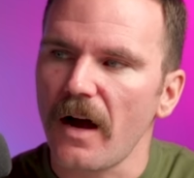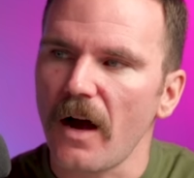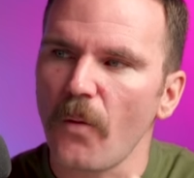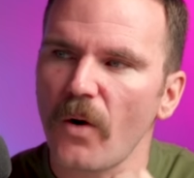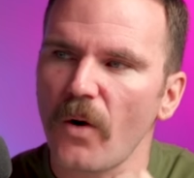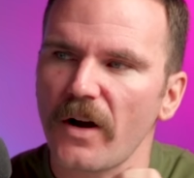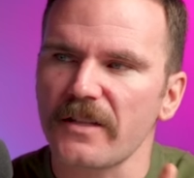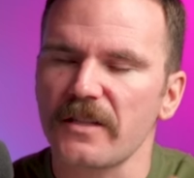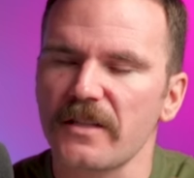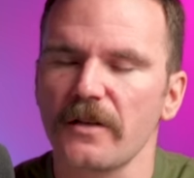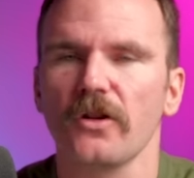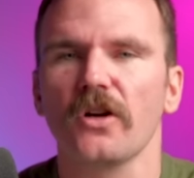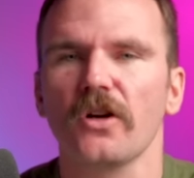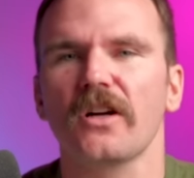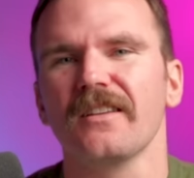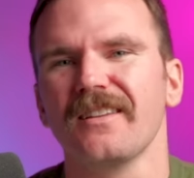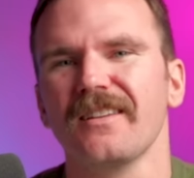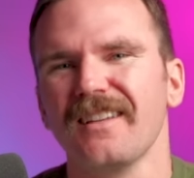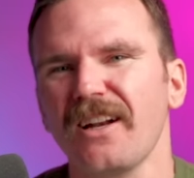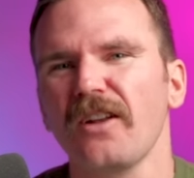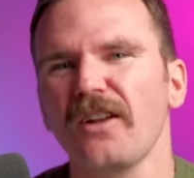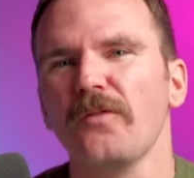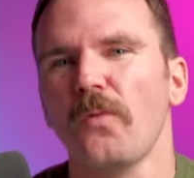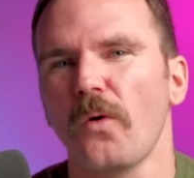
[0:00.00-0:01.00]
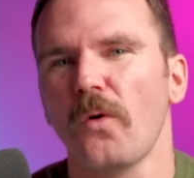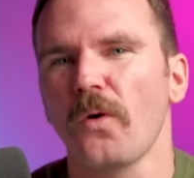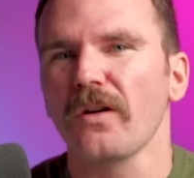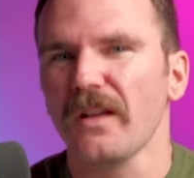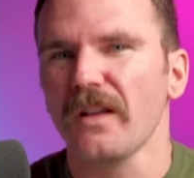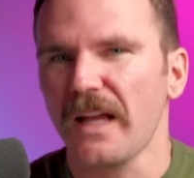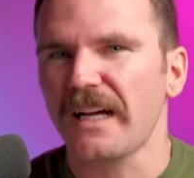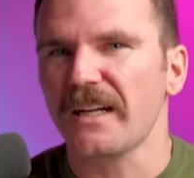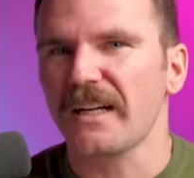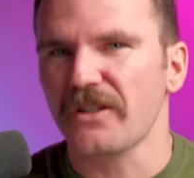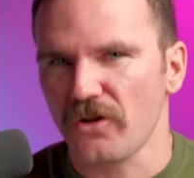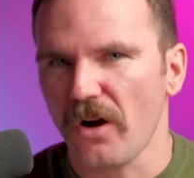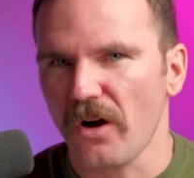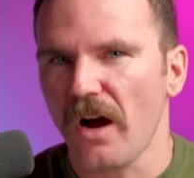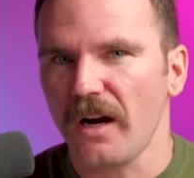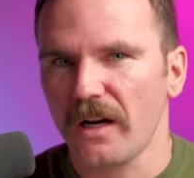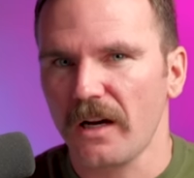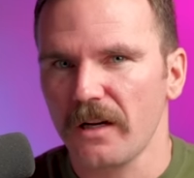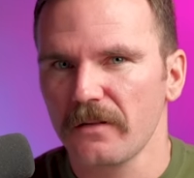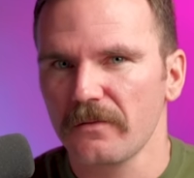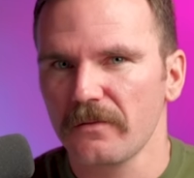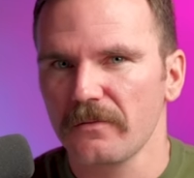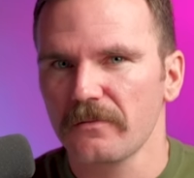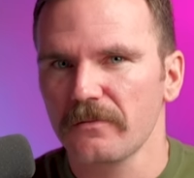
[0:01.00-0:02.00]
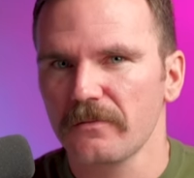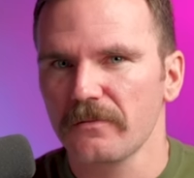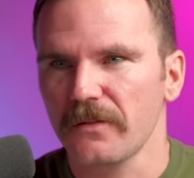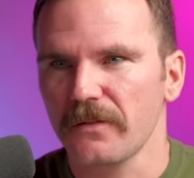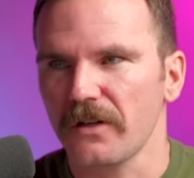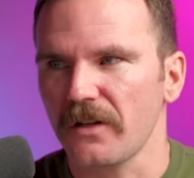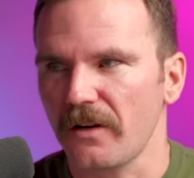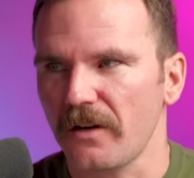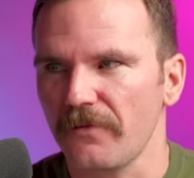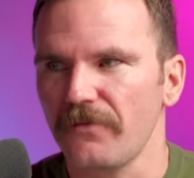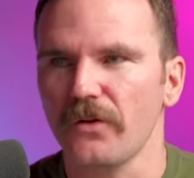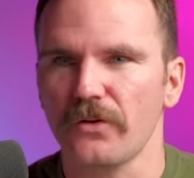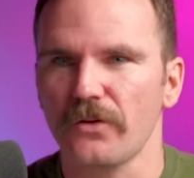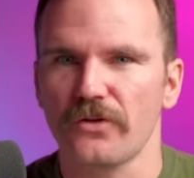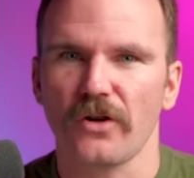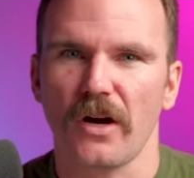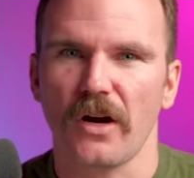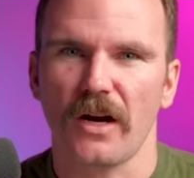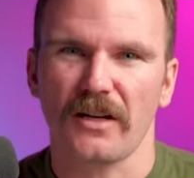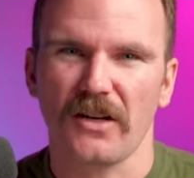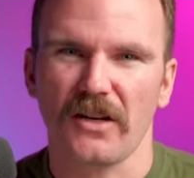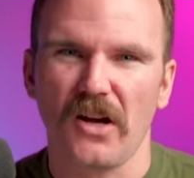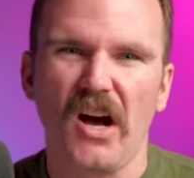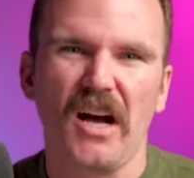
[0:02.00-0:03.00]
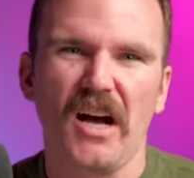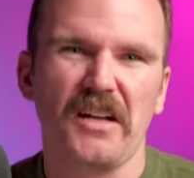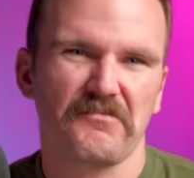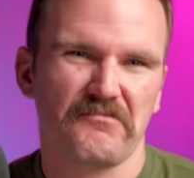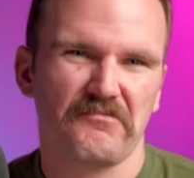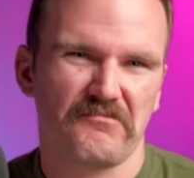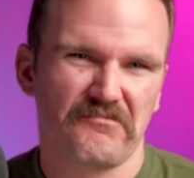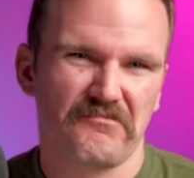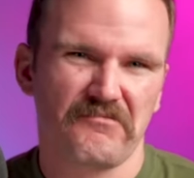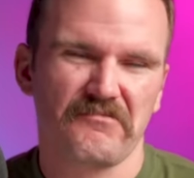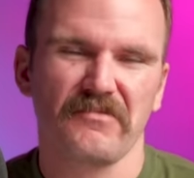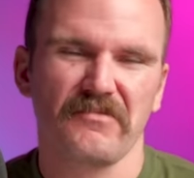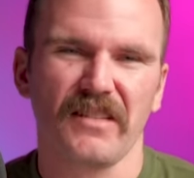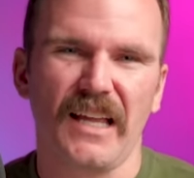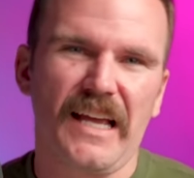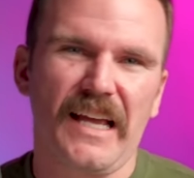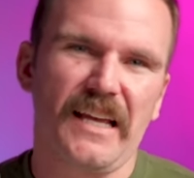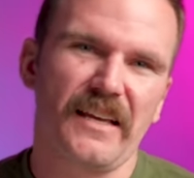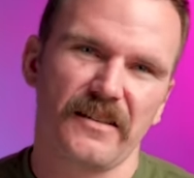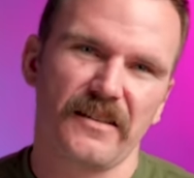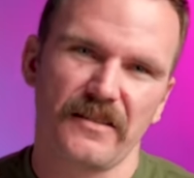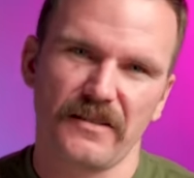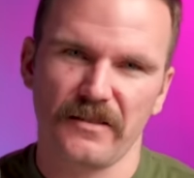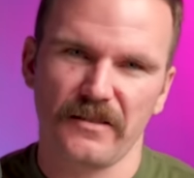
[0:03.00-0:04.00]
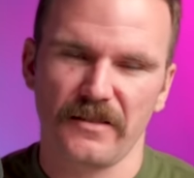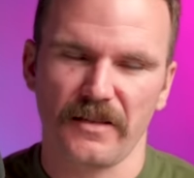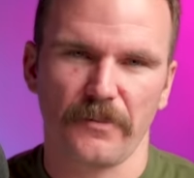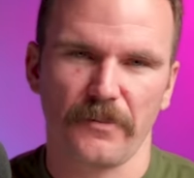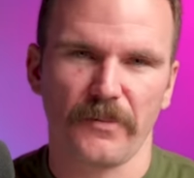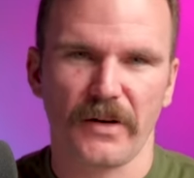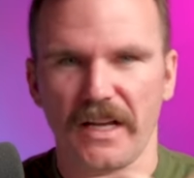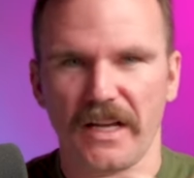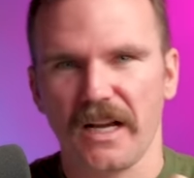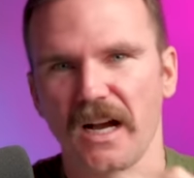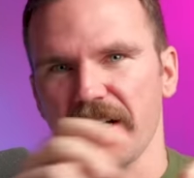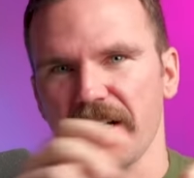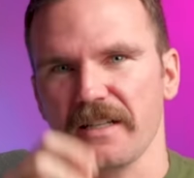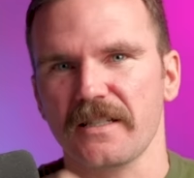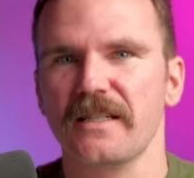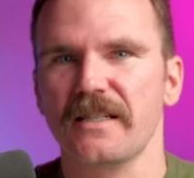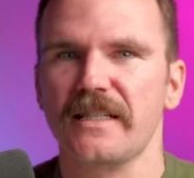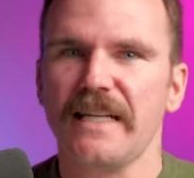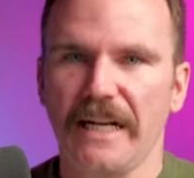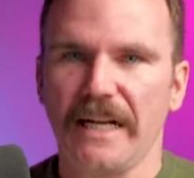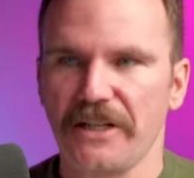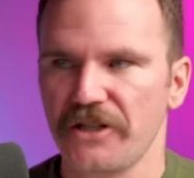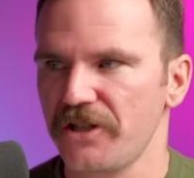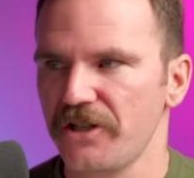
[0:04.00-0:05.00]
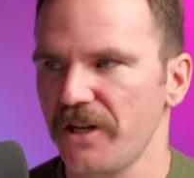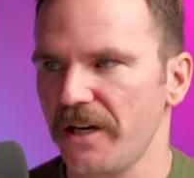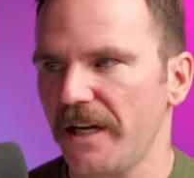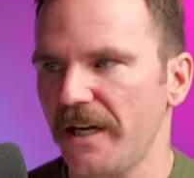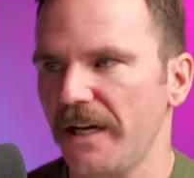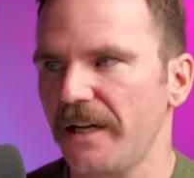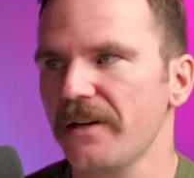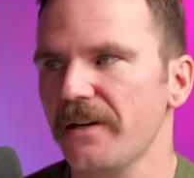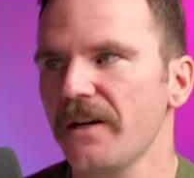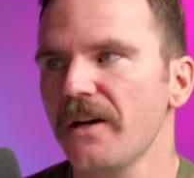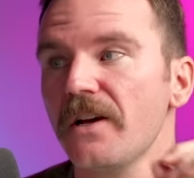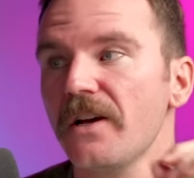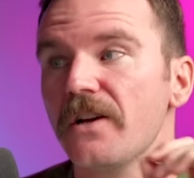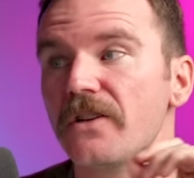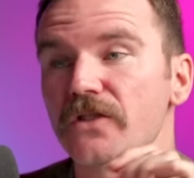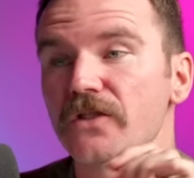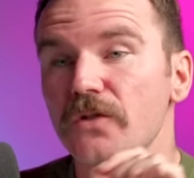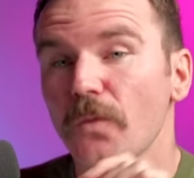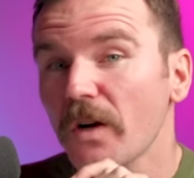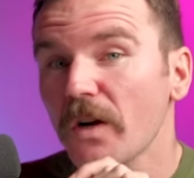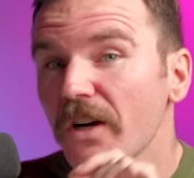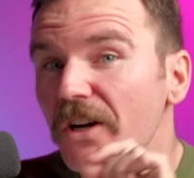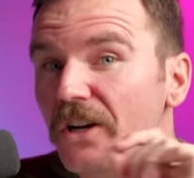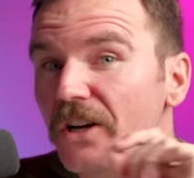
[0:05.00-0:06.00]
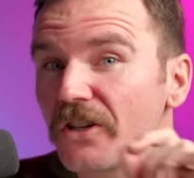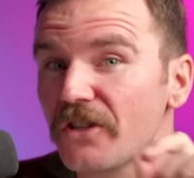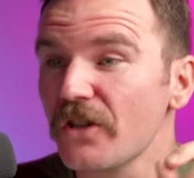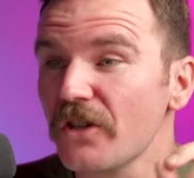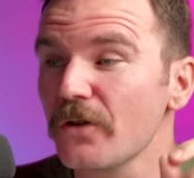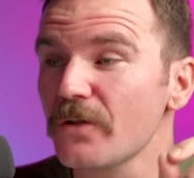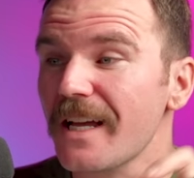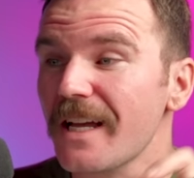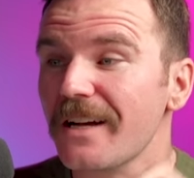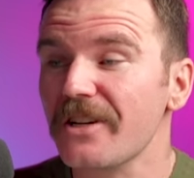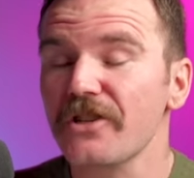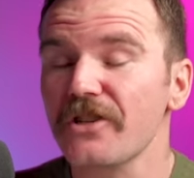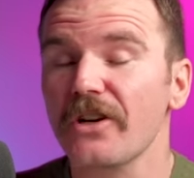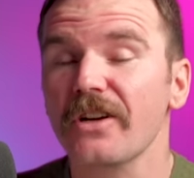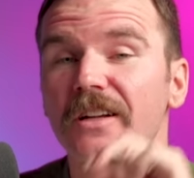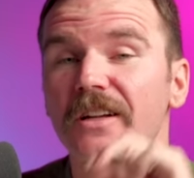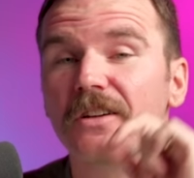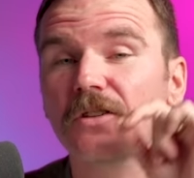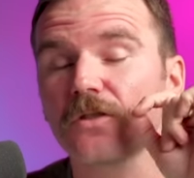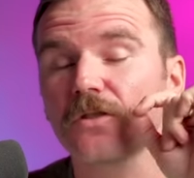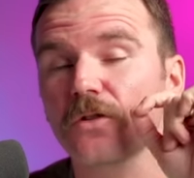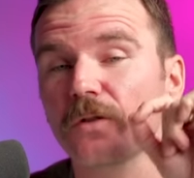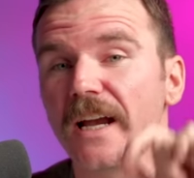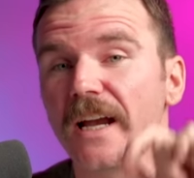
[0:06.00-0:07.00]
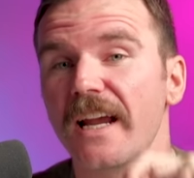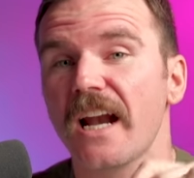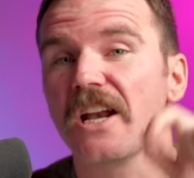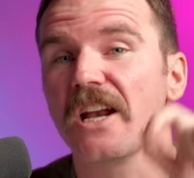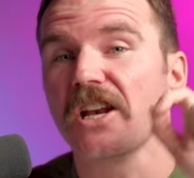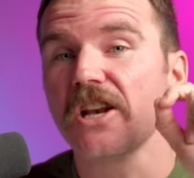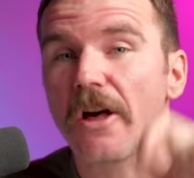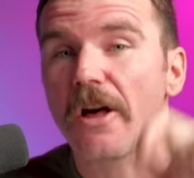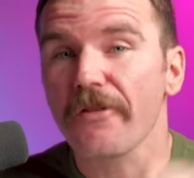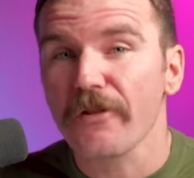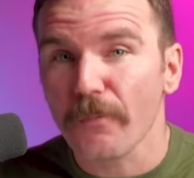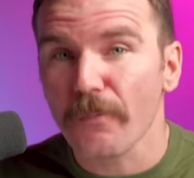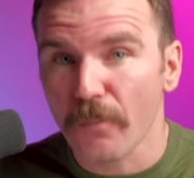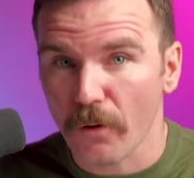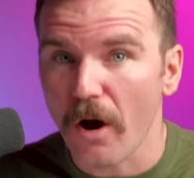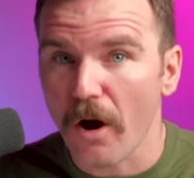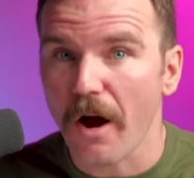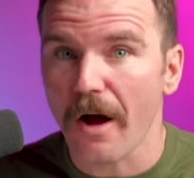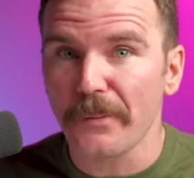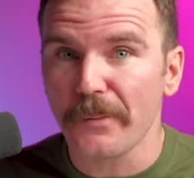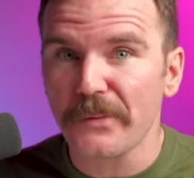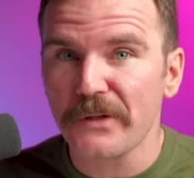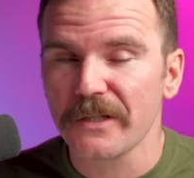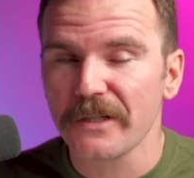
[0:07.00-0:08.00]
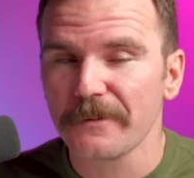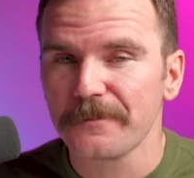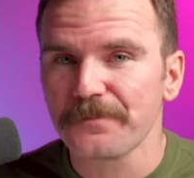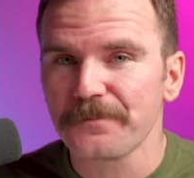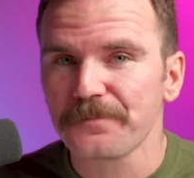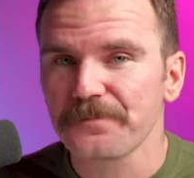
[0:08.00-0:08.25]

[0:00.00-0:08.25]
I want it to look a little more like a truck, like a food truck, not like somebody kind of sketched it in. So what I'm going to do is actually going to create another prompt